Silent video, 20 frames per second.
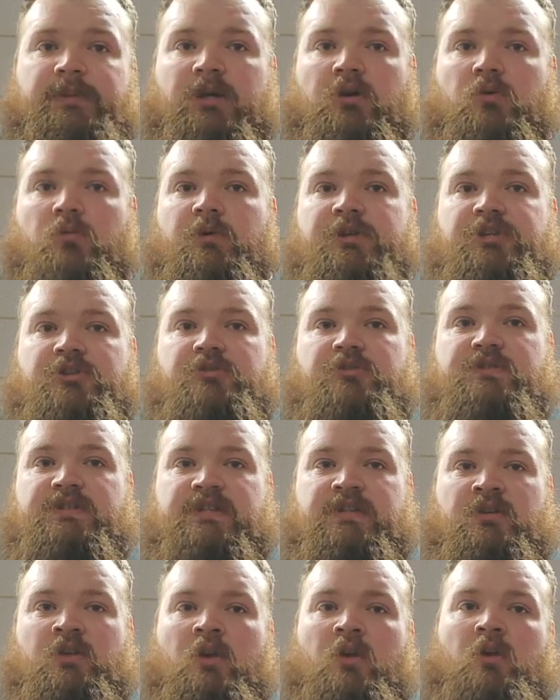belt when you use
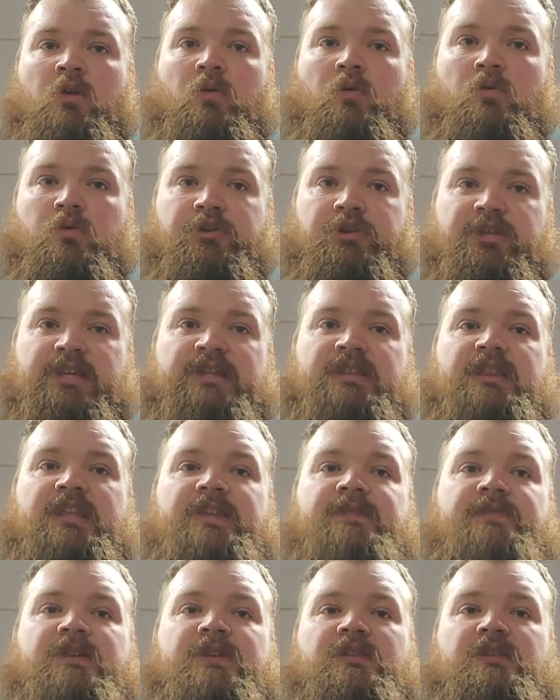it, or you can
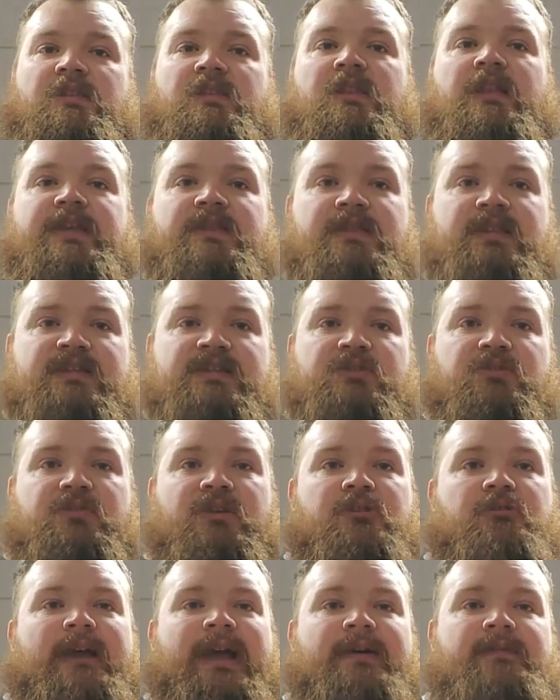leave it like this so
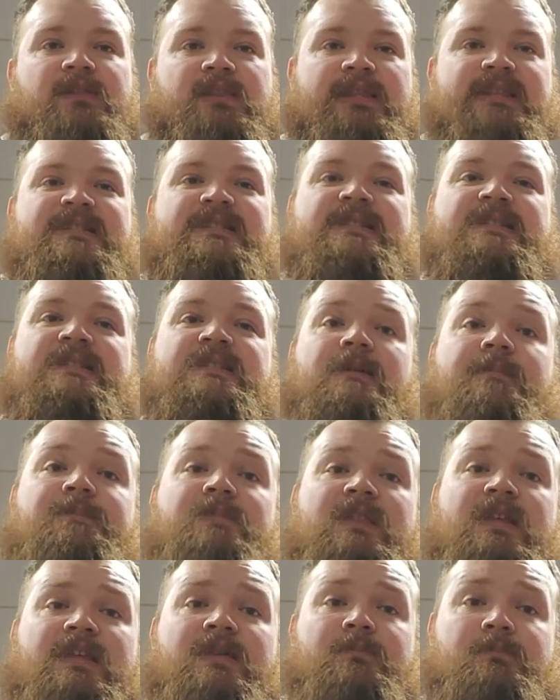that you have at least
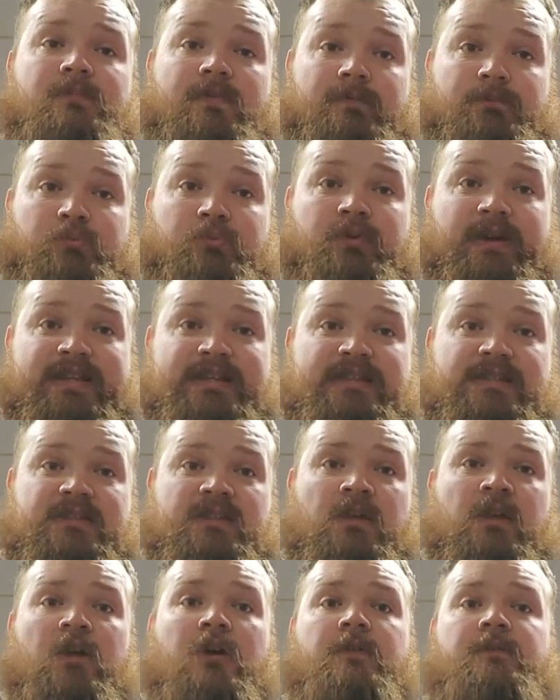something
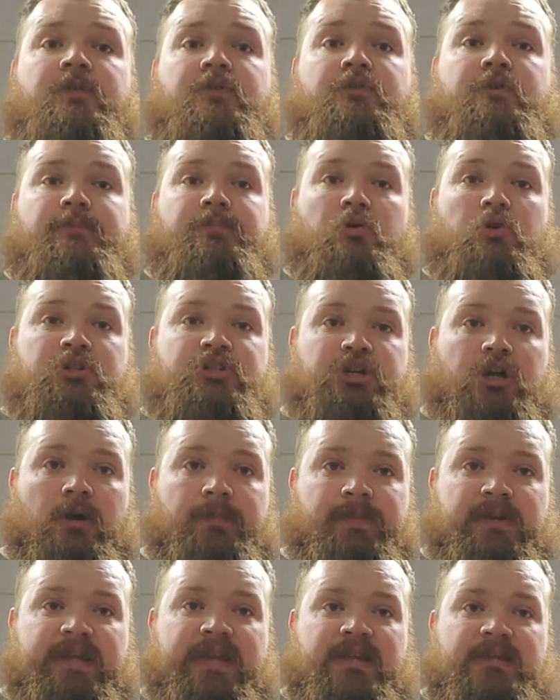present for you to push
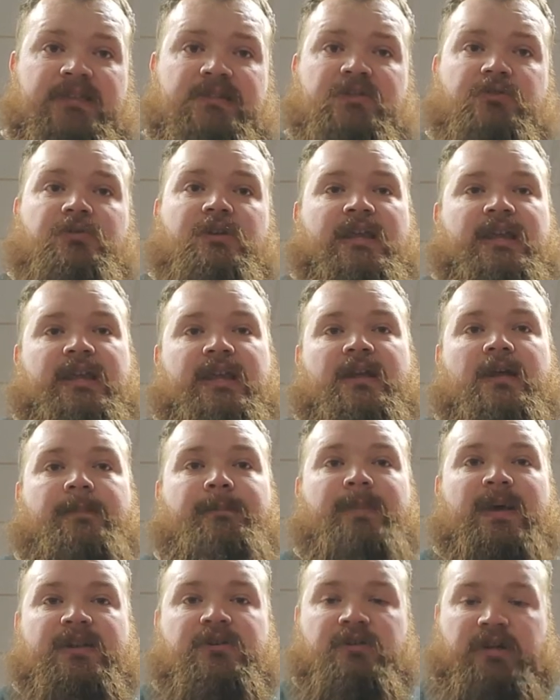up against so you can get
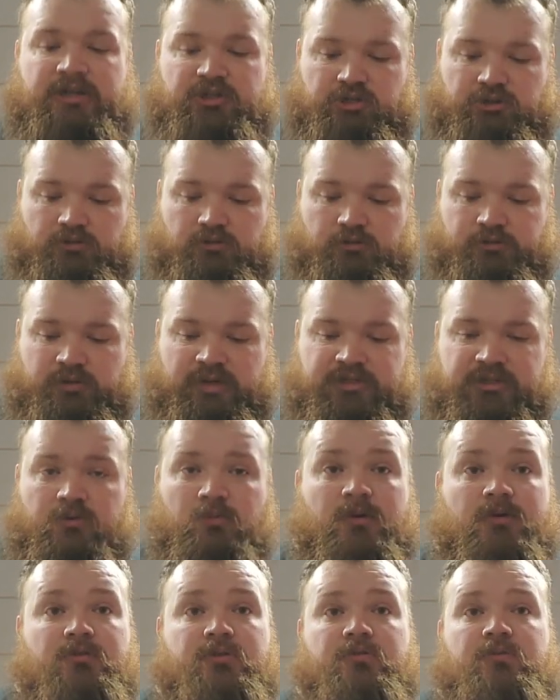a better internal pressure
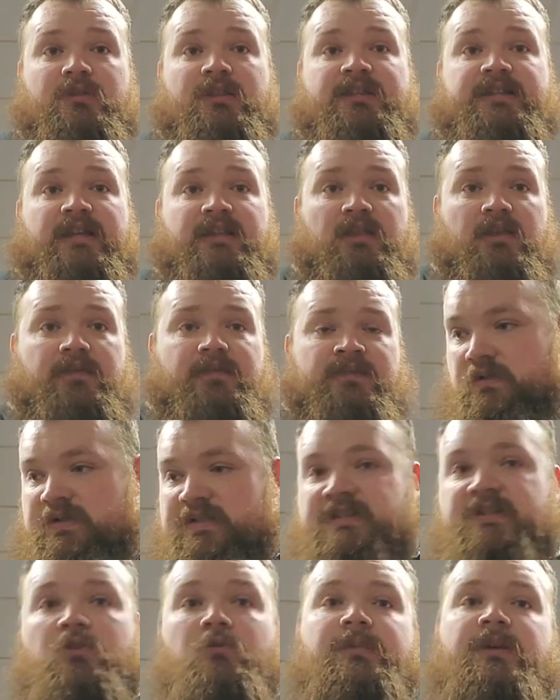while doing the deadlift.
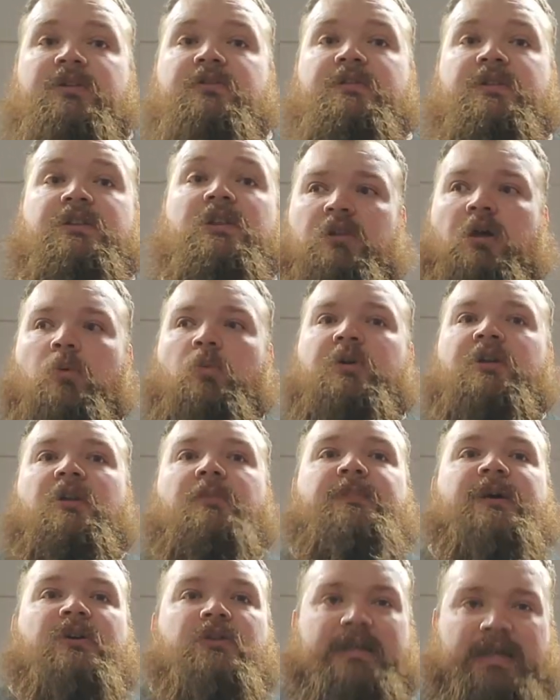Still better than not wearing
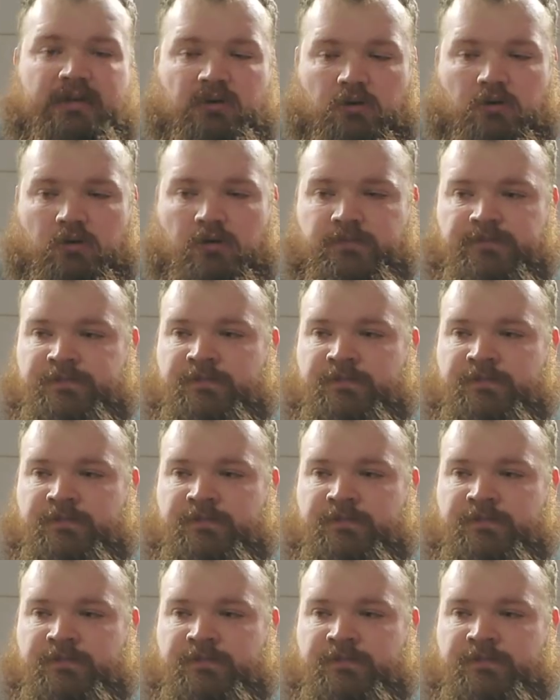a belt at all.